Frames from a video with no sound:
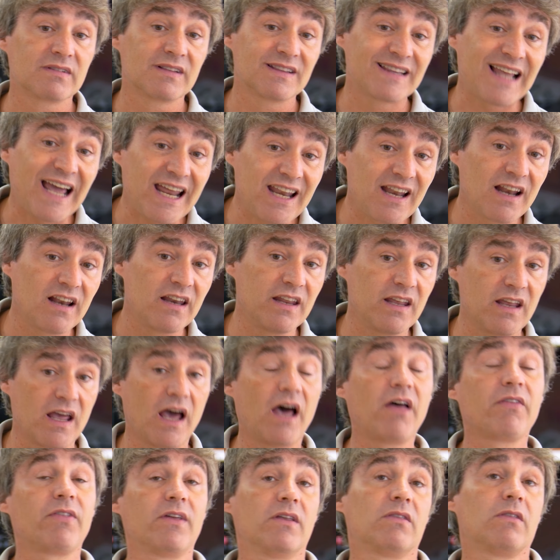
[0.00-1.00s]
directly
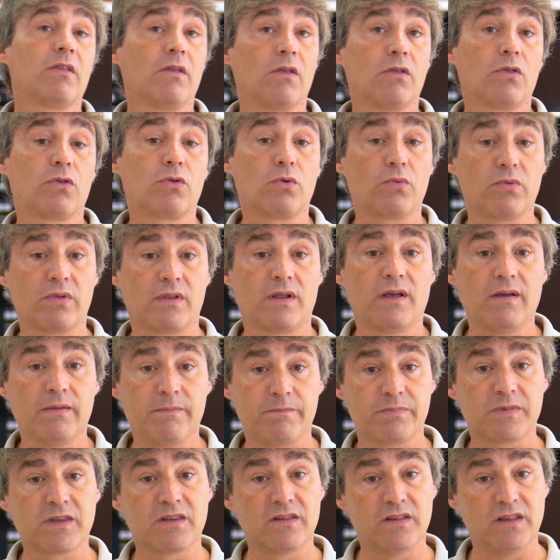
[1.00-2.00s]
added through the
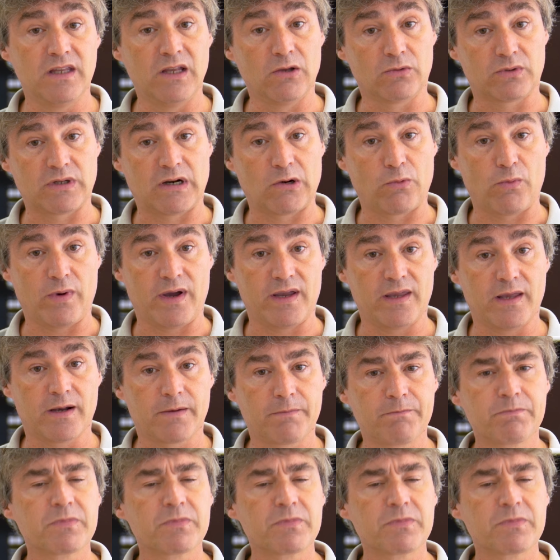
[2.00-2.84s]
neutral wire.